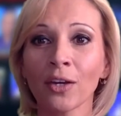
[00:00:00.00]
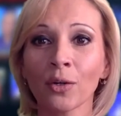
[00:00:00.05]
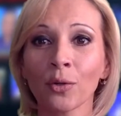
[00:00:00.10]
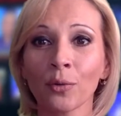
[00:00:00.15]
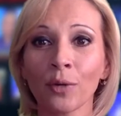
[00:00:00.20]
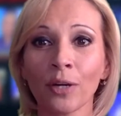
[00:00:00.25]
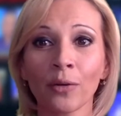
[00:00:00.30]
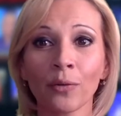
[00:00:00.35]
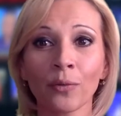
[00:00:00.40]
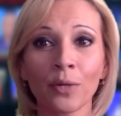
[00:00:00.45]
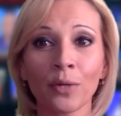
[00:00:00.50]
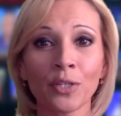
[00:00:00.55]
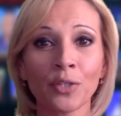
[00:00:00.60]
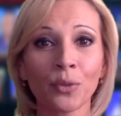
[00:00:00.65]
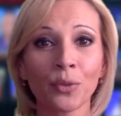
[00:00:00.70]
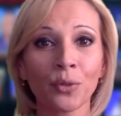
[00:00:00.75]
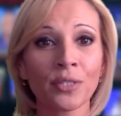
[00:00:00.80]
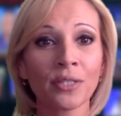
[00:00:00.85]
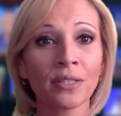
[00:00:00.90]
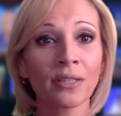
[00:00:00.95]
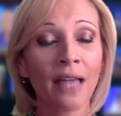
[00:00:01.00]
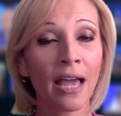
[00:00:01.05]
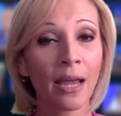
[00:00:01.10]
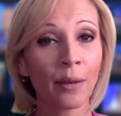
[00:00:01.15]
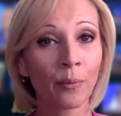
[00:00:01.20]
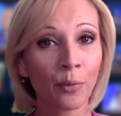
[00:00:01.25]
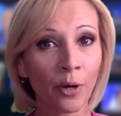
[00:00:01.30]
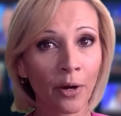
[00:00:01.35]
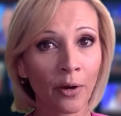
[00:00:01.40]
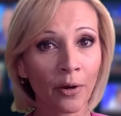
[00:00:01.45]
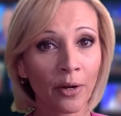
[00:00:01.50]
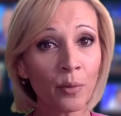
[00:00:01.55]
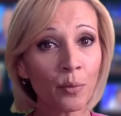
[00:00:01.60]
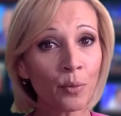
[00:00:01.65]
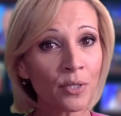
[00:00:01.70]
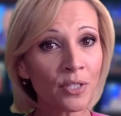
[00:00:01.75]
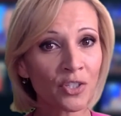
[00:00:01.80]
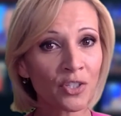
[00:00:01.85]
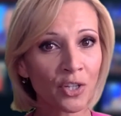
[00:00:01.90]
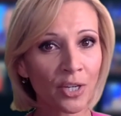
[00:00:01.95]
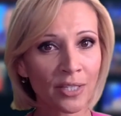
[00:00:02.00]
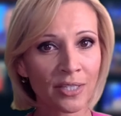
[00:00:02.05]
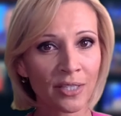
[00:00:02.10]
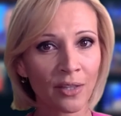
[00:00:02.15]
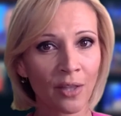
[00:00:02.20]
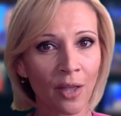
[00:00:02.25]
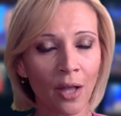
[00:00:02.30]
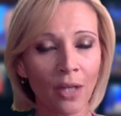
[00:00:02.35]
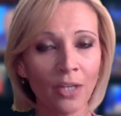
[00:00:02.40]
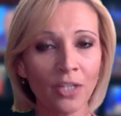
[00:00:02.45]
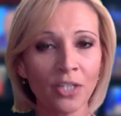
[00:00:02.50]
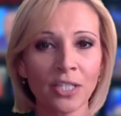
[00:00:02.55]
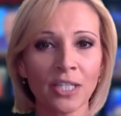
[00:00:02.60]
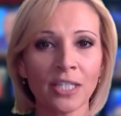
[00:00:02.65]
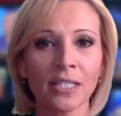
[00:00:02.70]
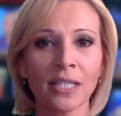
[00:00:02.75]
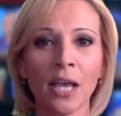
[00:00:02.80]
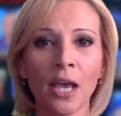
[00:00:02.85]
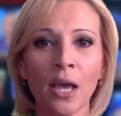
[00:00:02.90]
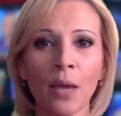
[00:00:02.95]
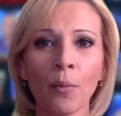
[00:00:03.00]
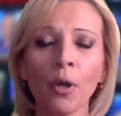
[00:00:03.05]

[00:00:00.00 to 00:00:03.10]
career resource library was just launched as